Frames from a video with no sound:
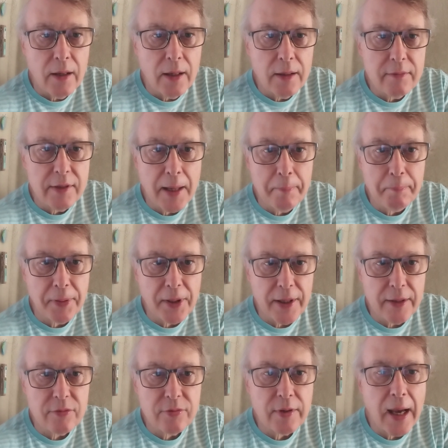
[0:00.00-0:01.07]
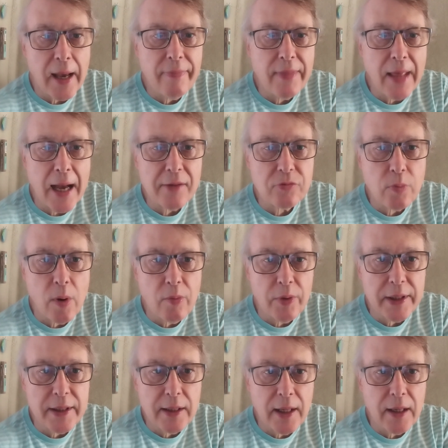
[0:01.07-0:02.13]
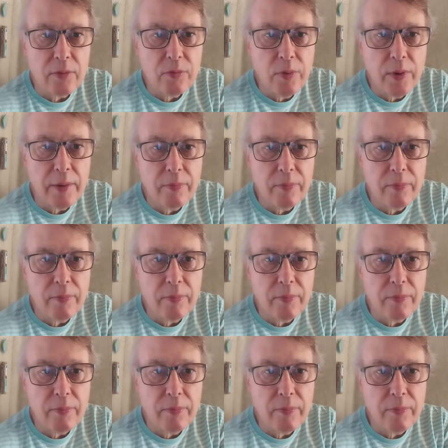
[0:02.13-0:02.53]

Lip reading: templates. And that's what we did.